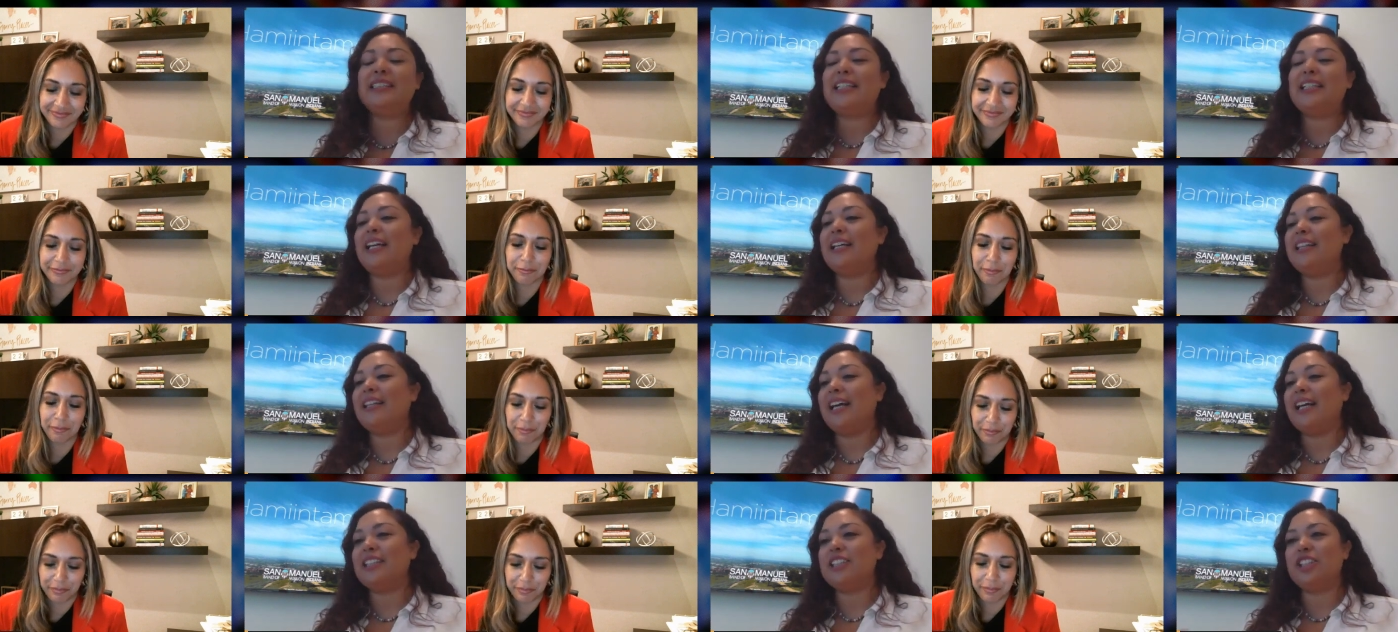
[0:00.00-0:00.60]

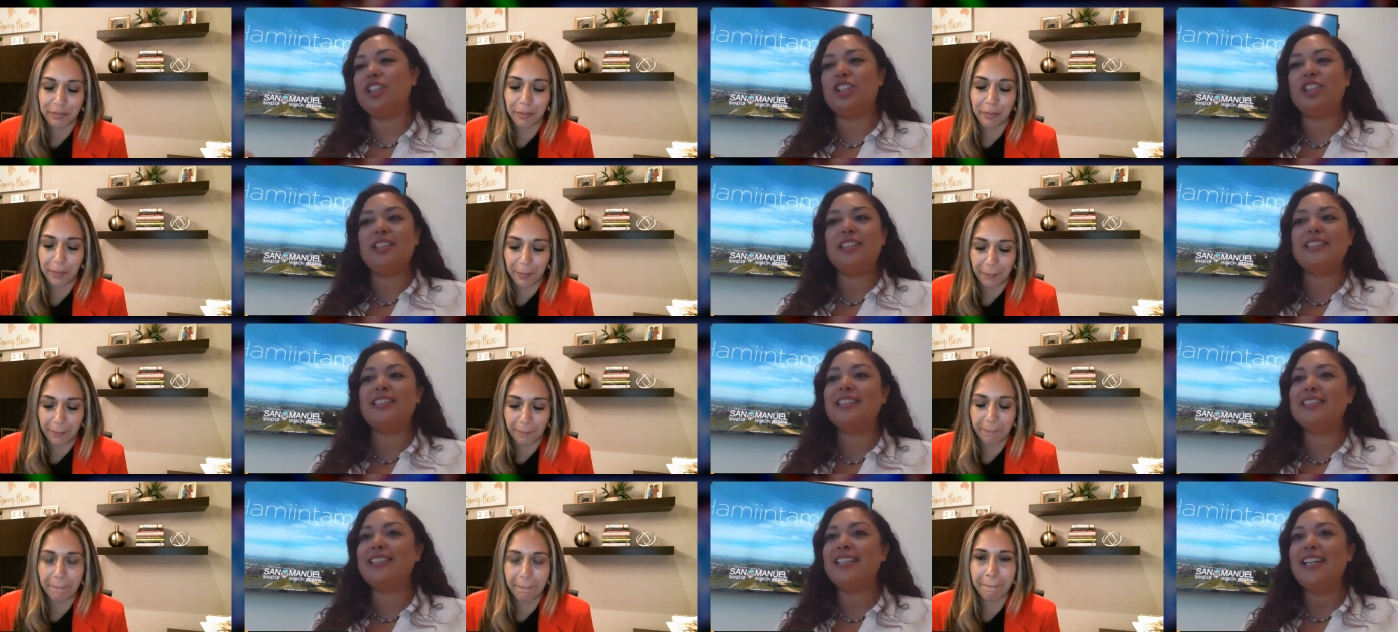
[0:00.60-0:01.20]
Speaker 1: And that's
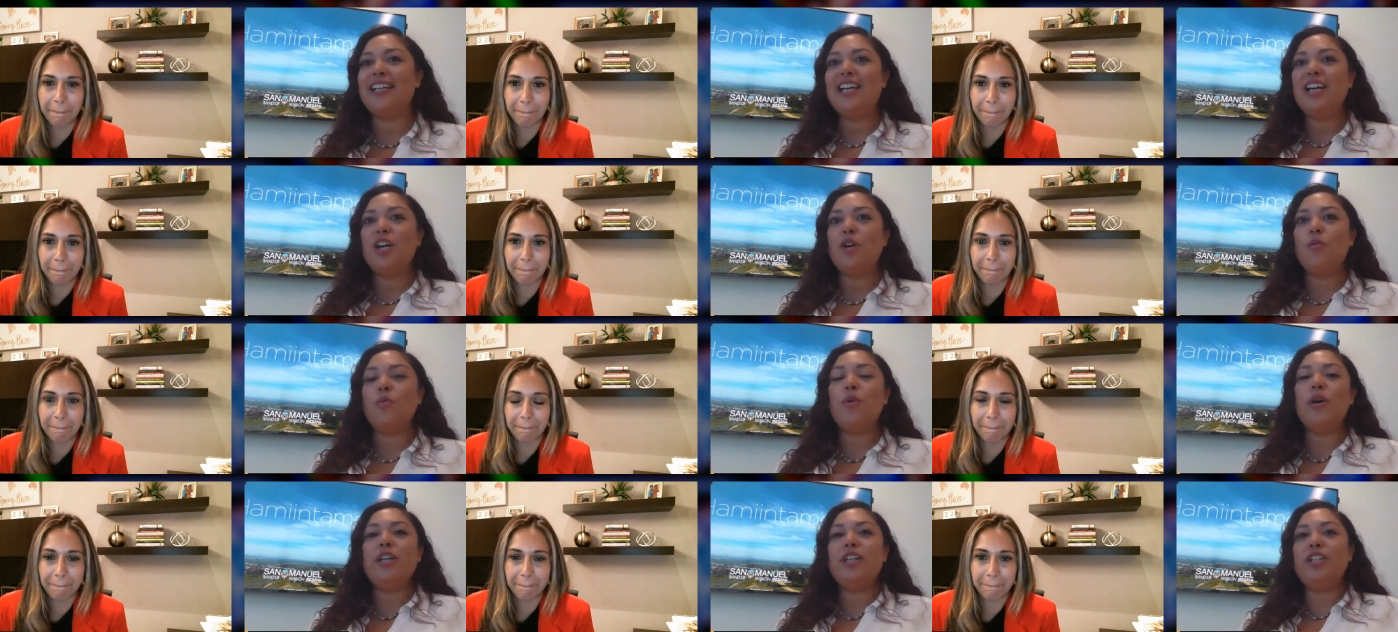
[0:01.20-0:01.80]
just
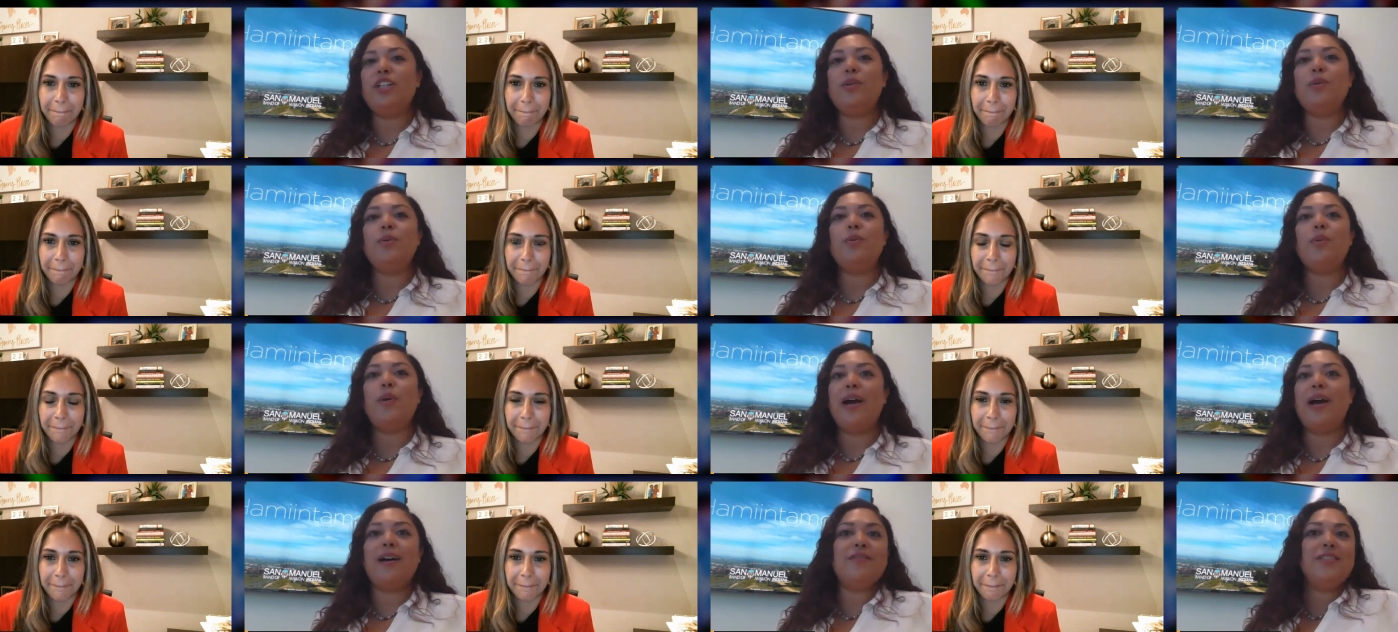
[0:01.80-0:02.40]
what
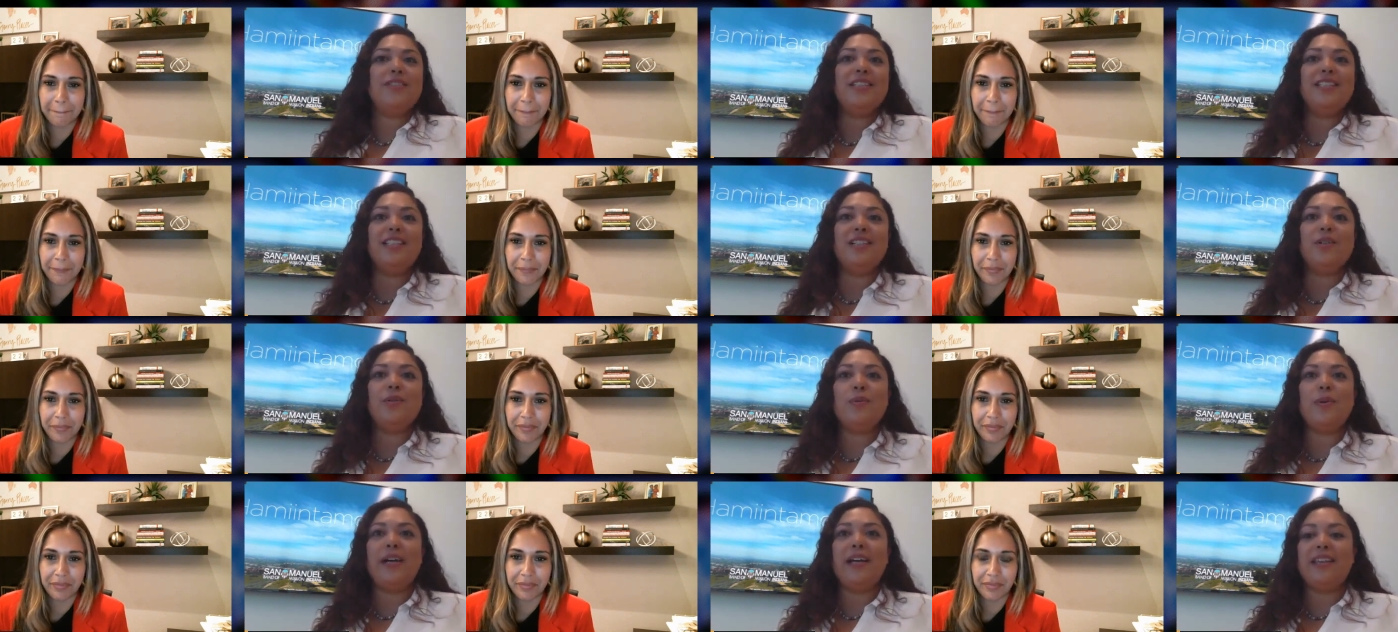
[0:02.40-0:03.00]
you have to
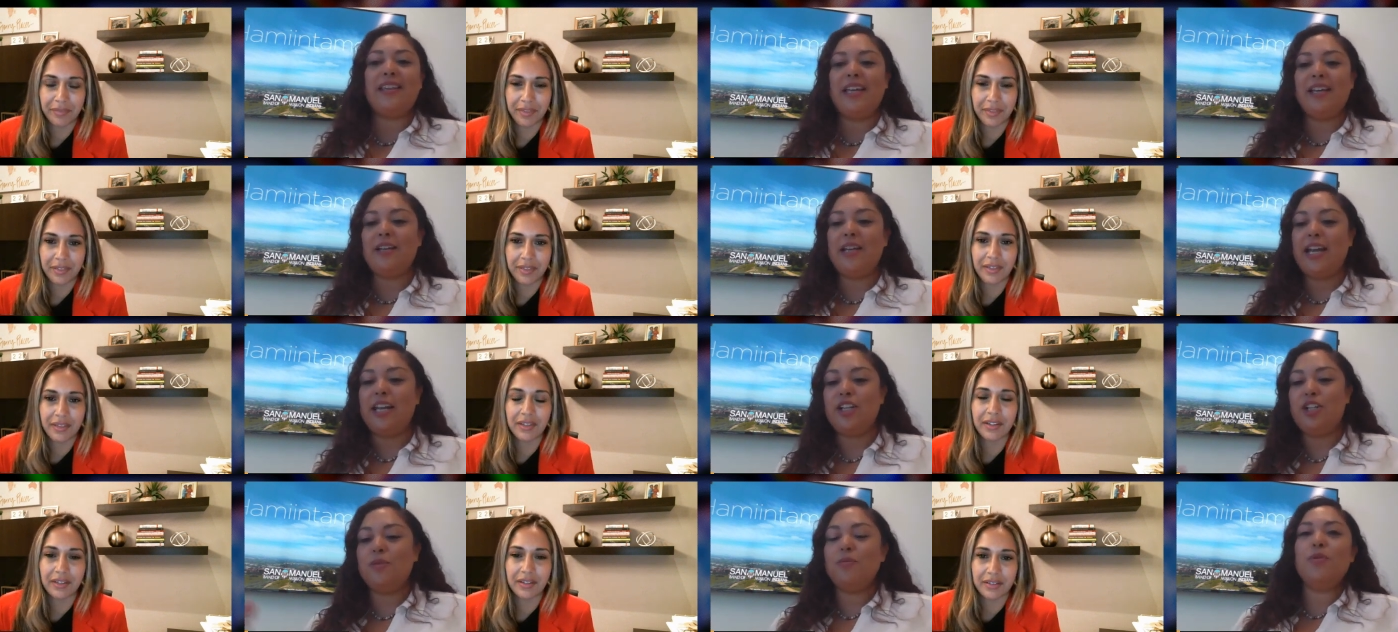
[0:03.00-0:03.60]
deal with and,
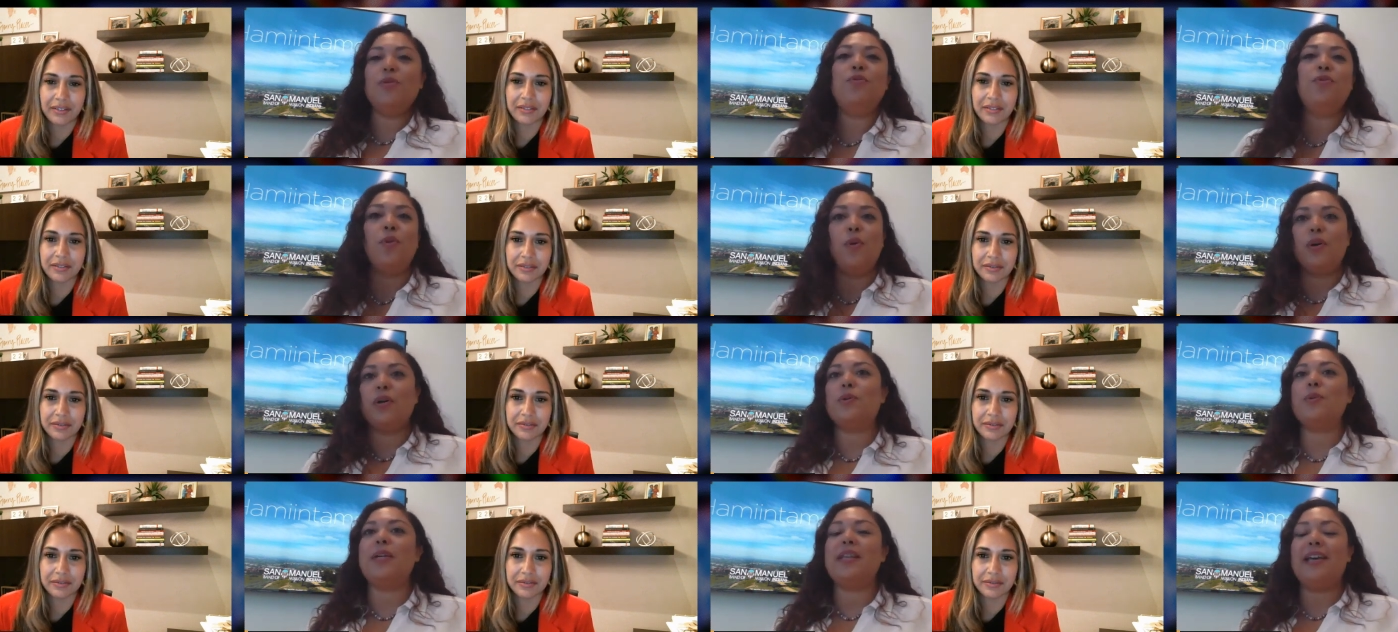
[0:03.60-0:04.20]
and you move
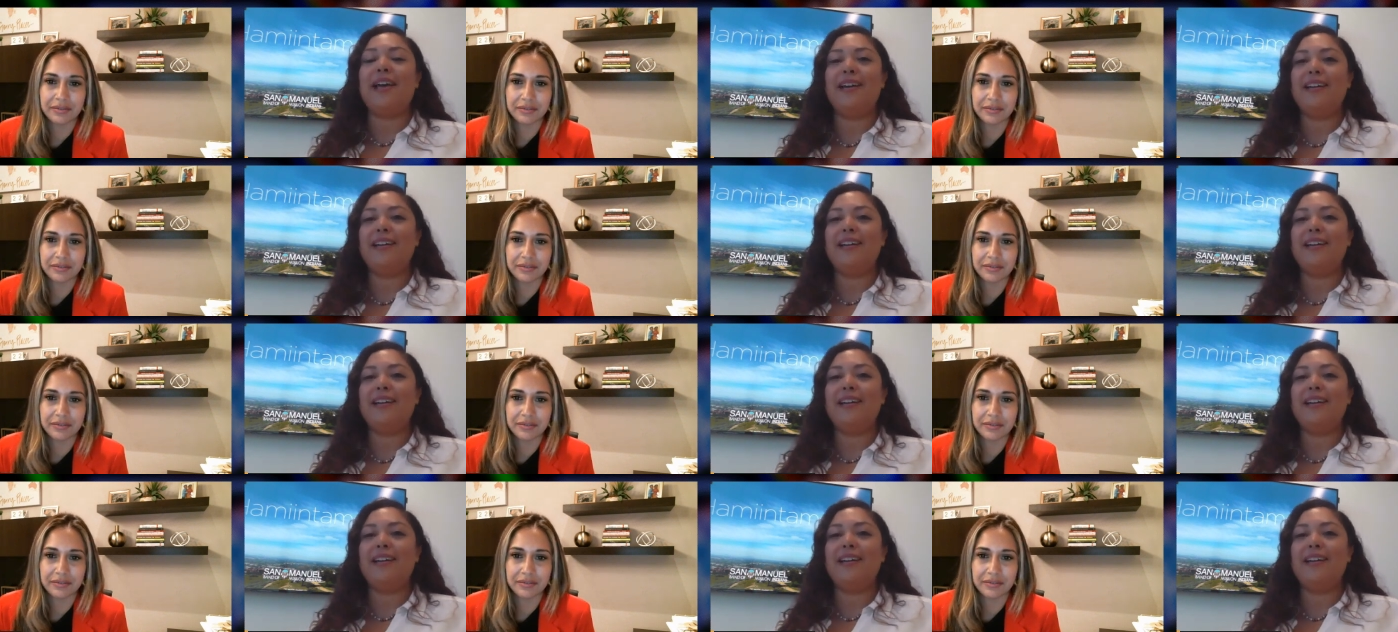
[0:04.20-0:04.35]
forward with that.